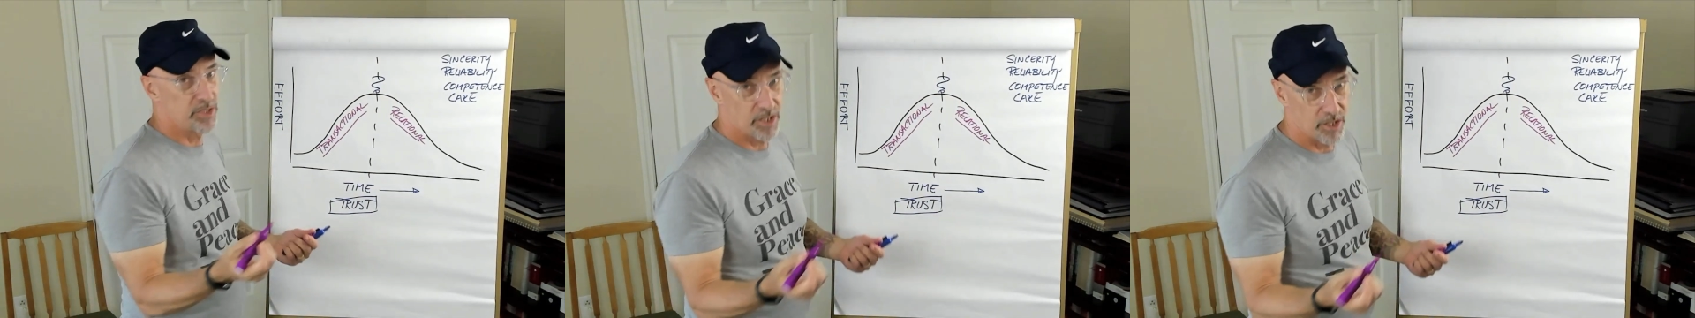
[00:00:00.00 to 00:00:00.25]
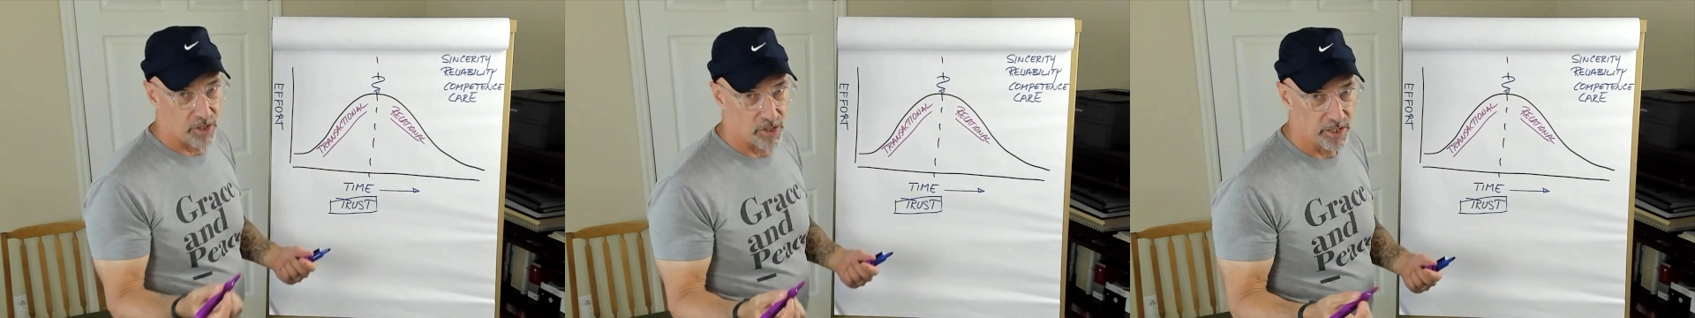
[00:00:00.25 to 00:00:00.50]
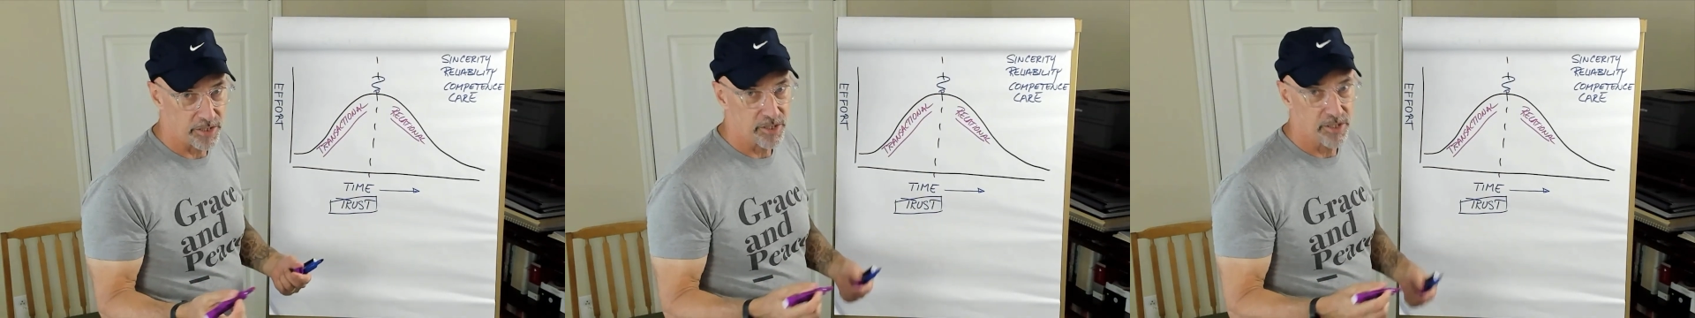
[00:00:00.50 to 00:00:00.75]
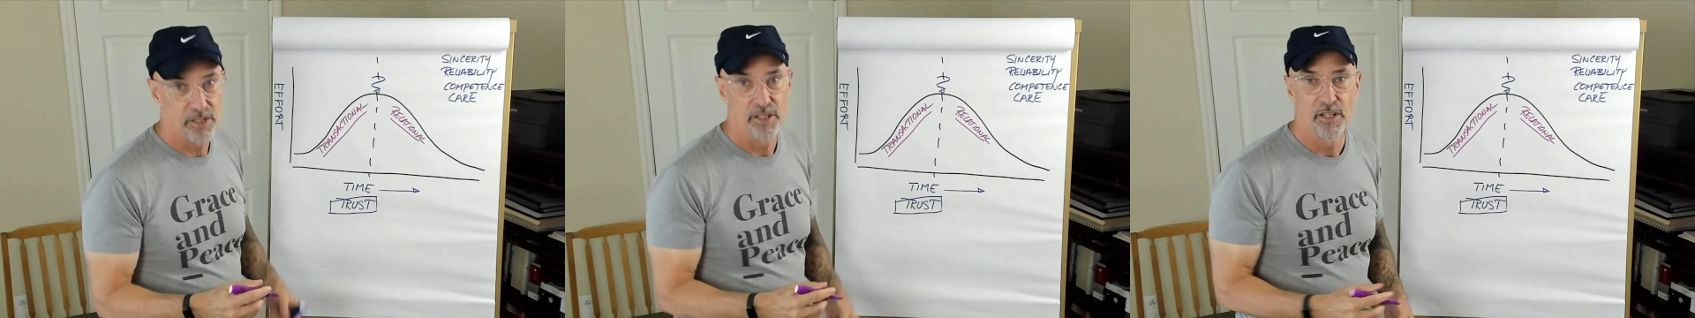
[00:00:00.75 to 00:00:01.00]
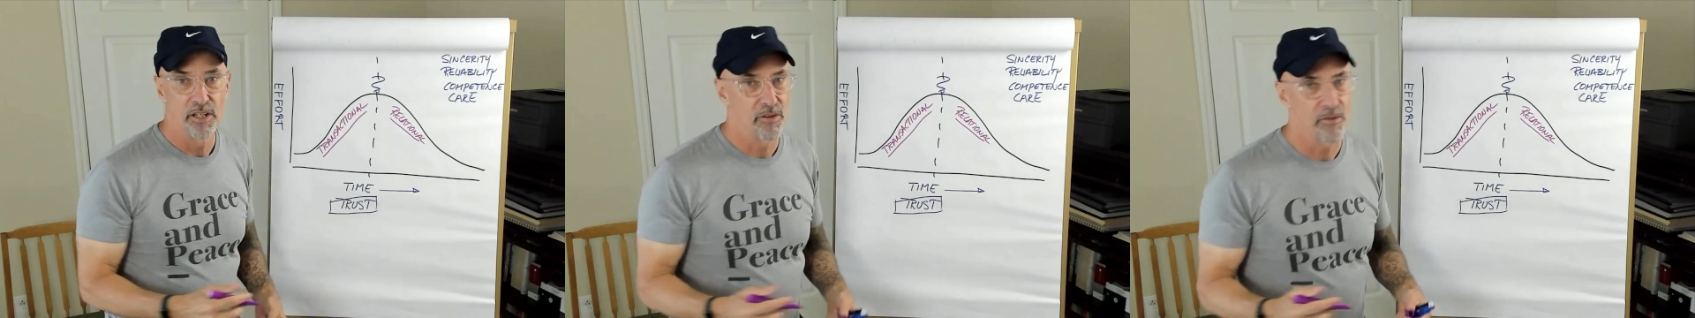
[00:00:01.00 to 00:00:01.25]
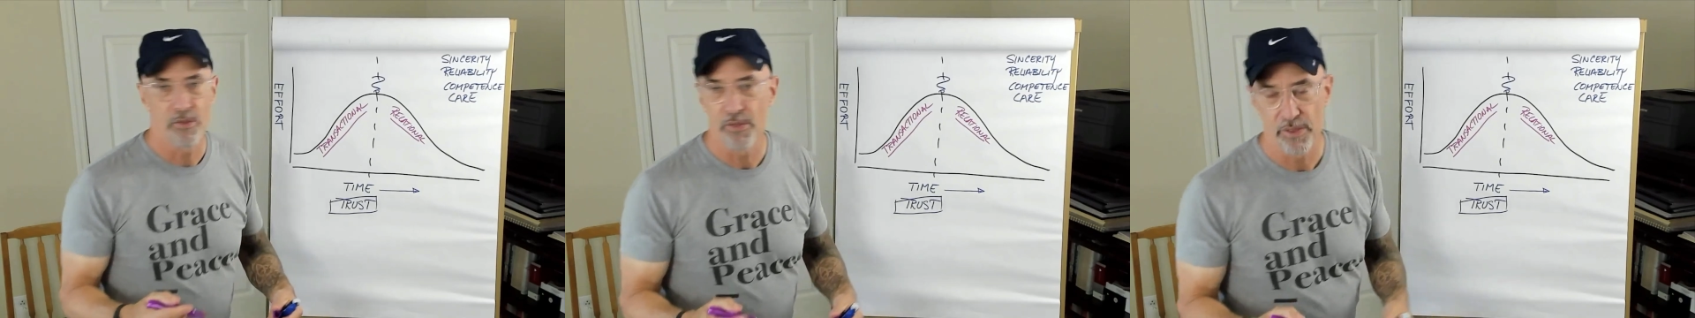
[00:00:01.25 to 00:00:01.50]
to call it,
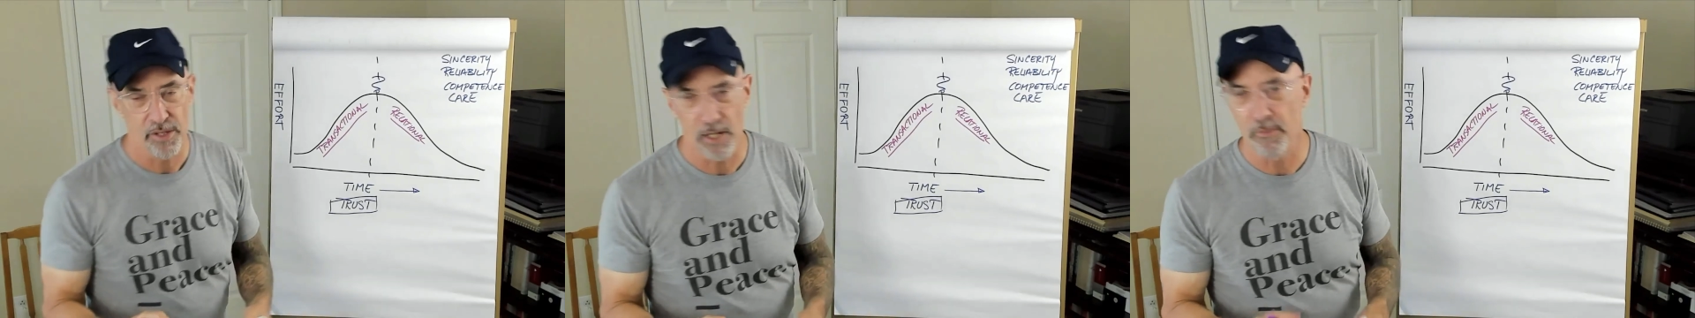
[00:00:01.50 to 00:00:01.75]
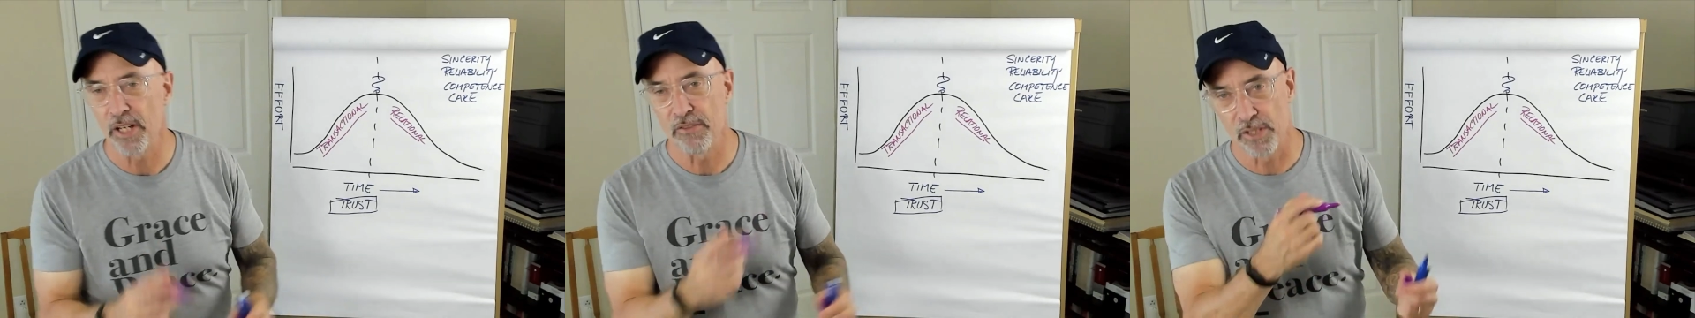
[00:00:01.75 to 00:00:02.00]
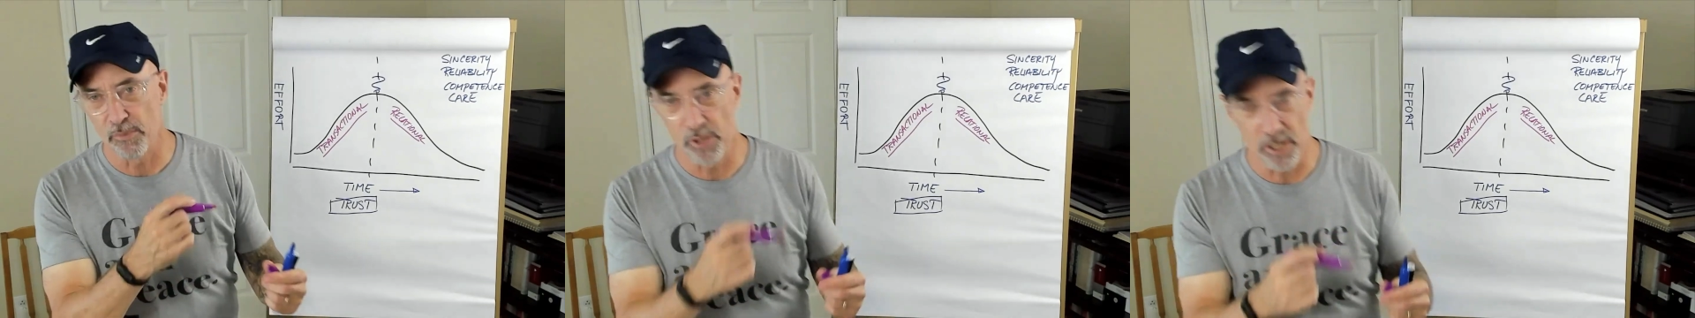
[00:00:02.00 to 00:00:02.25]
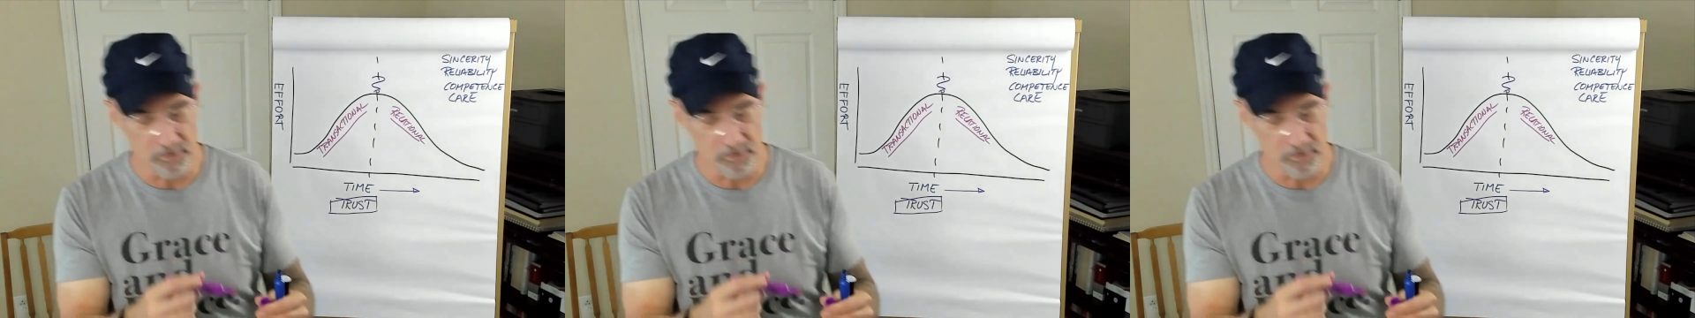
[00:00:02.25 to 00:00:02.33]
I'm not even going to put it